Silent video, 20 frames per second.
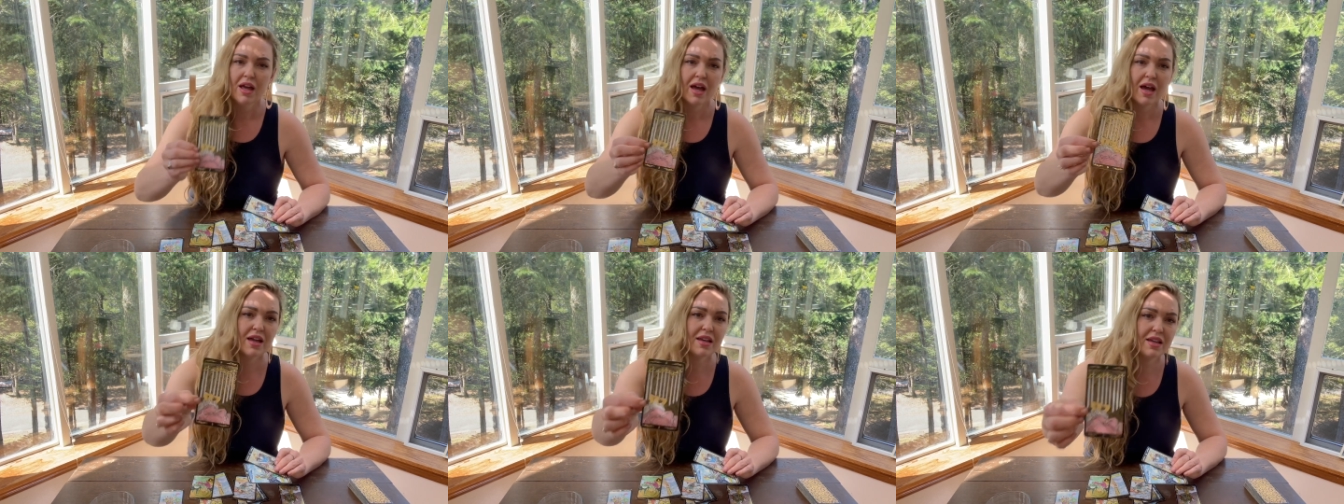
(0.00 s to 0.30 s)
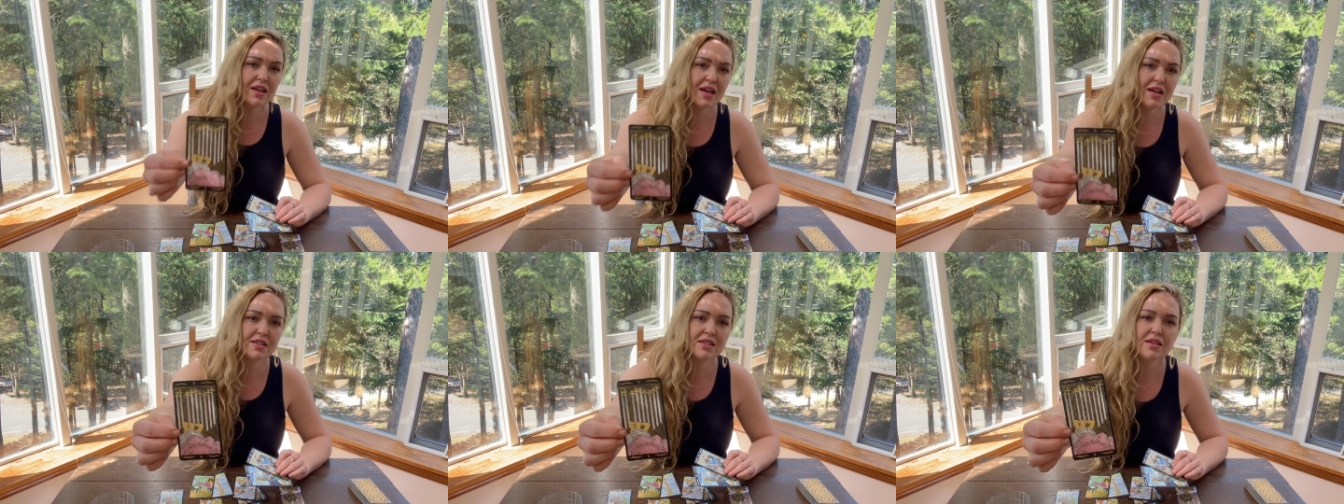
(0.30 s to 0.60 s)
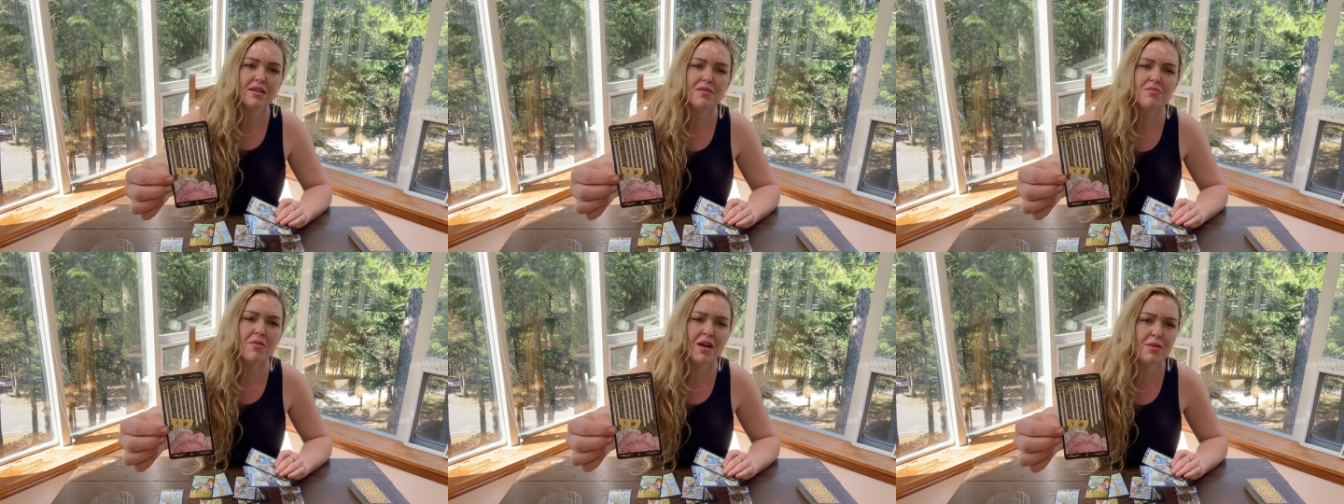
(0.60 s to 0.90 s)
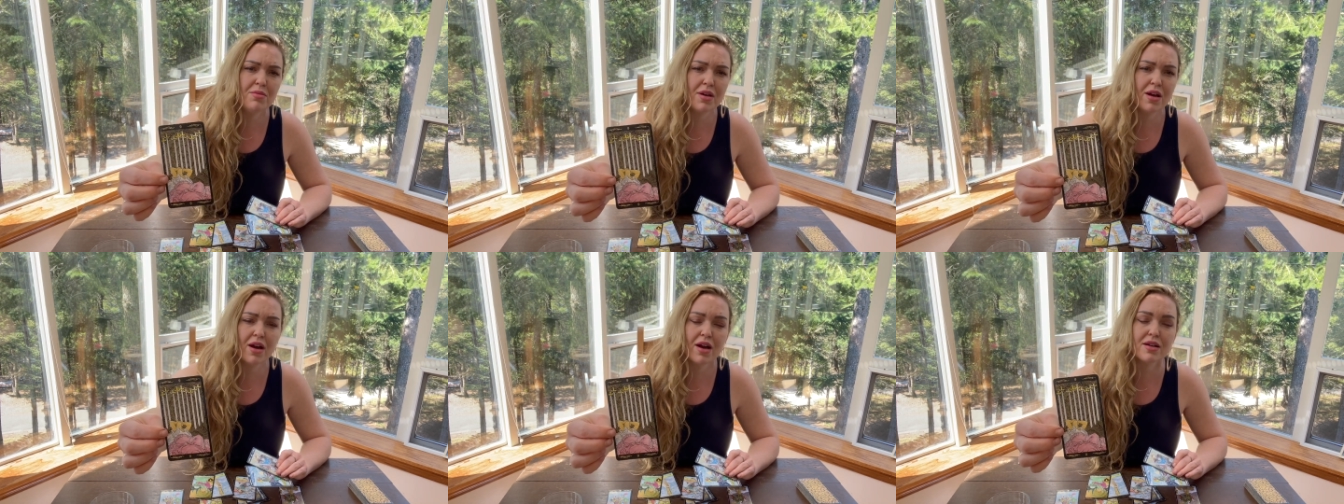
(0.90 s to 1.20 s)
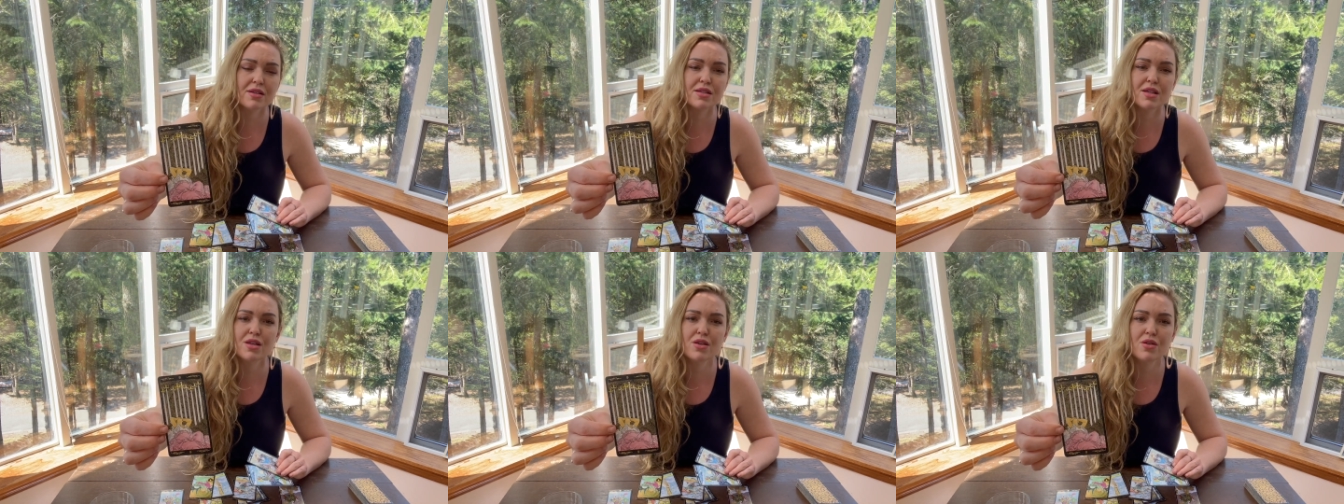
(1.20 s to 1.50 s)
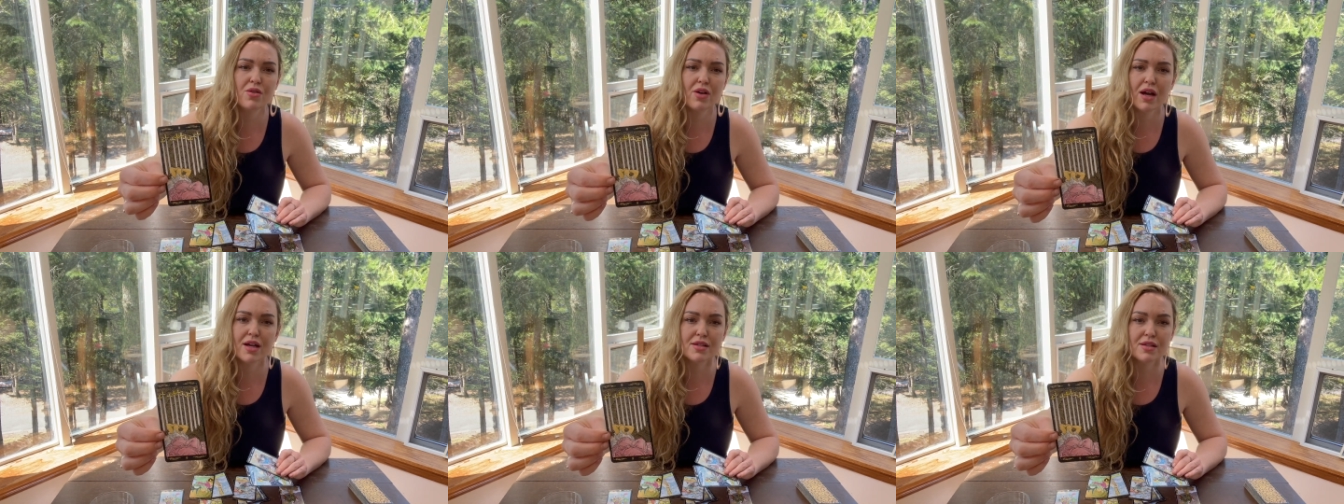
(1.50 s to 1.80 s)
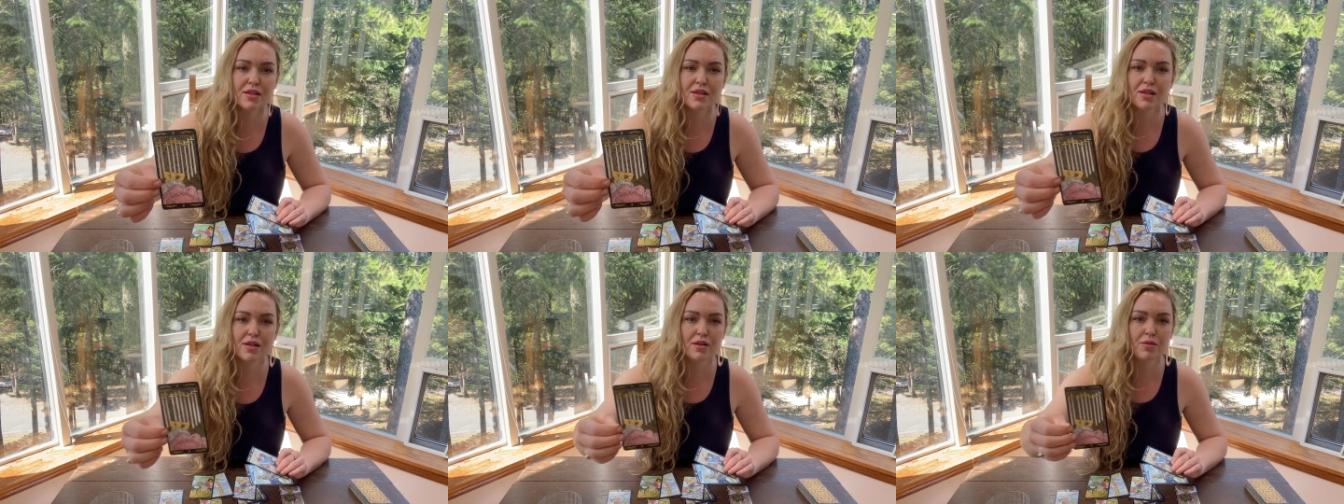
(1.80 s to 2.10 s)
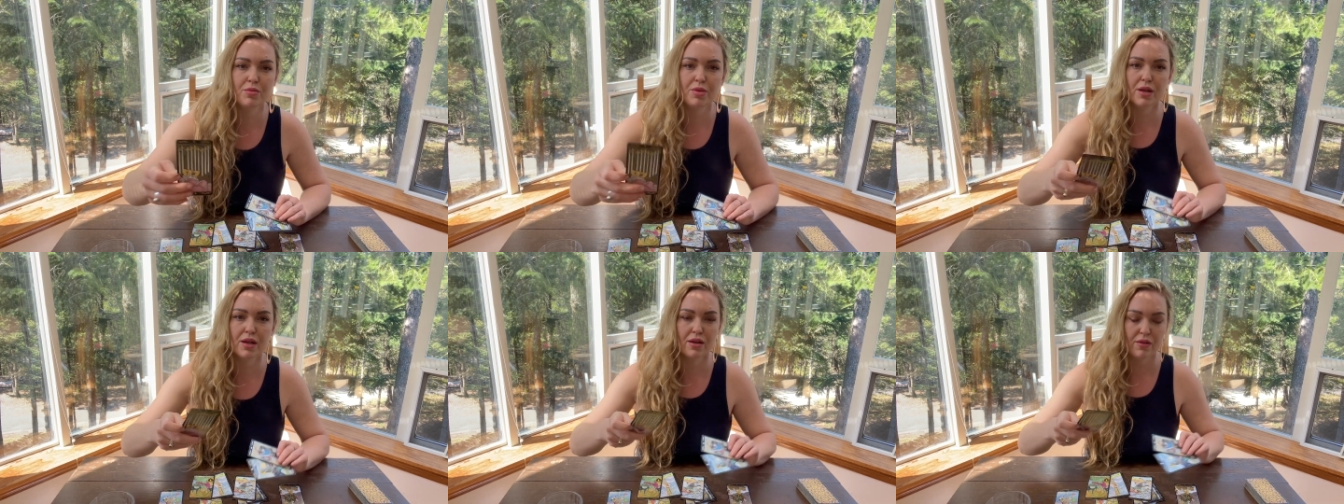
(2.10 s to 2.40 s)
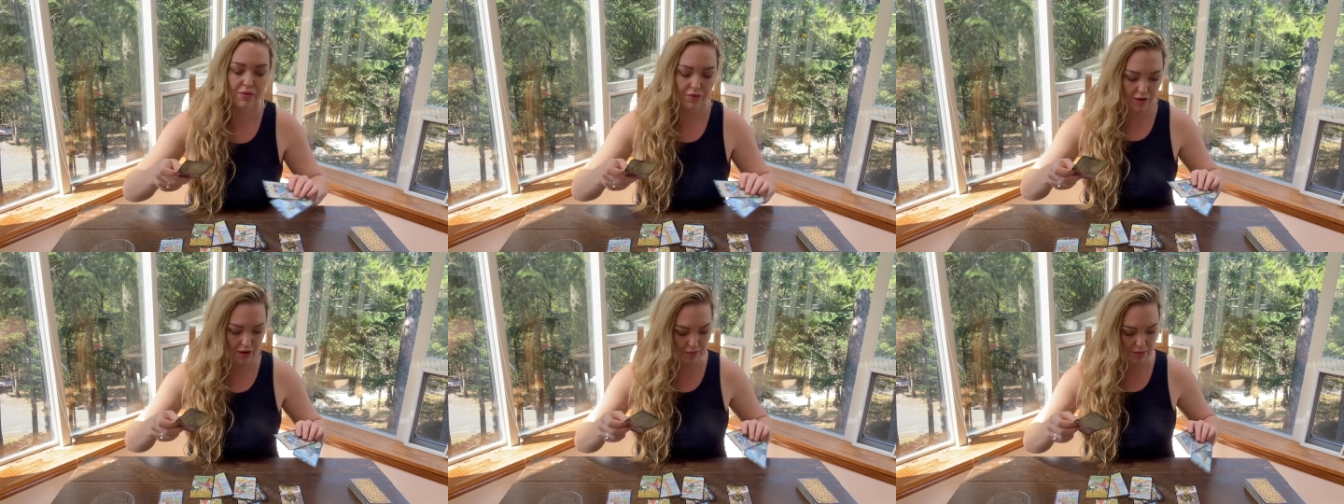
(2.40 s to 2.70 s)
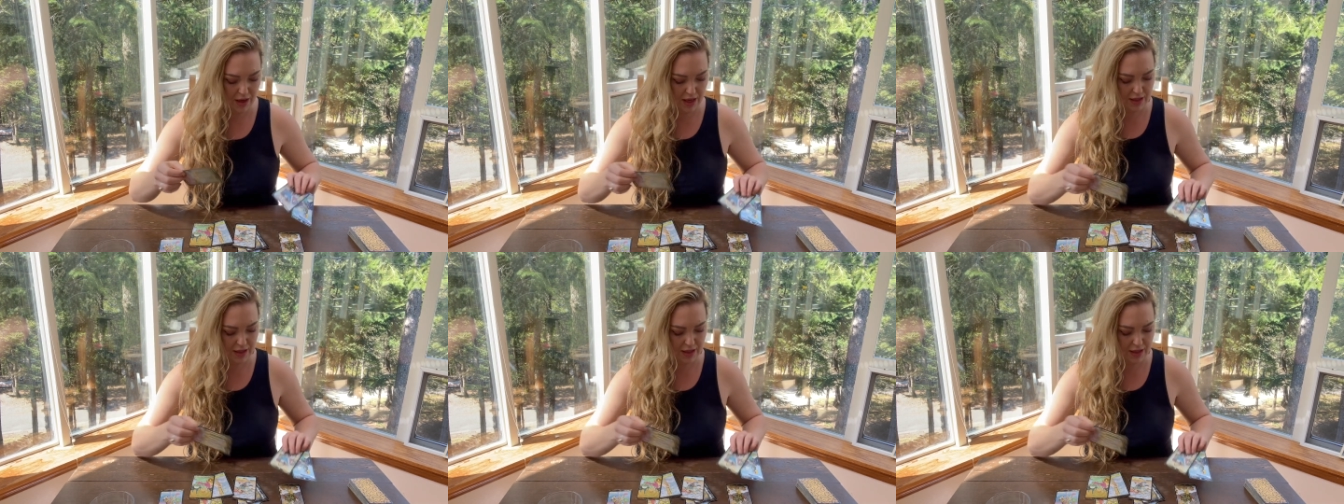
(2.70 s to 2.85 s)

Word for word: And yes, it might be causing you guys a little bit of um,